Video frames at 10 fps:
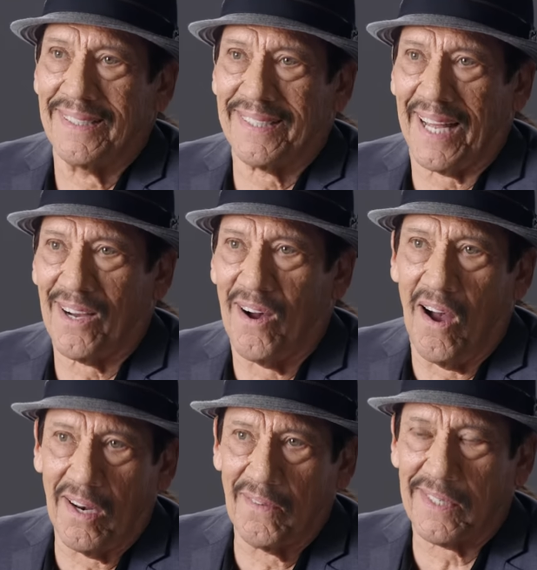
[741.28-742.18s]
it's like
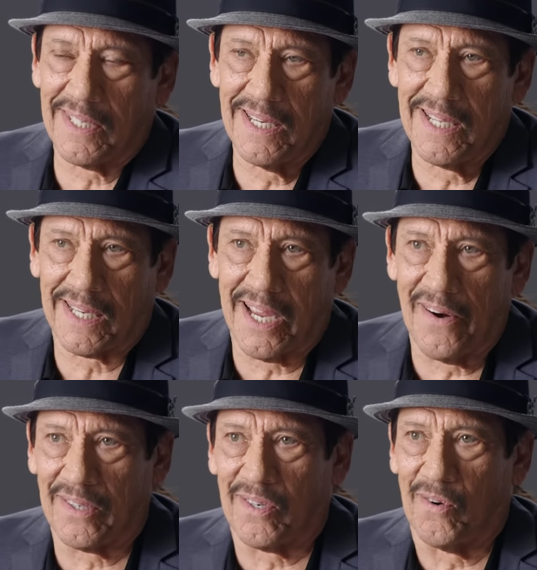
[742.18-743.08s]
all of a sudden the
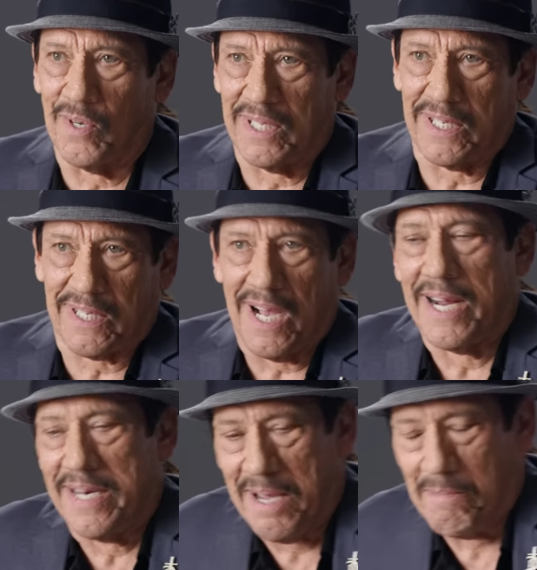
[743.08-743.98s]
character was this
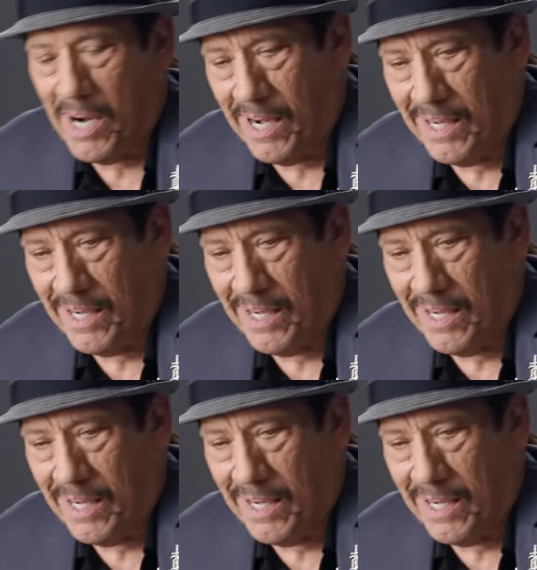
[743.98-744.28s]
guy named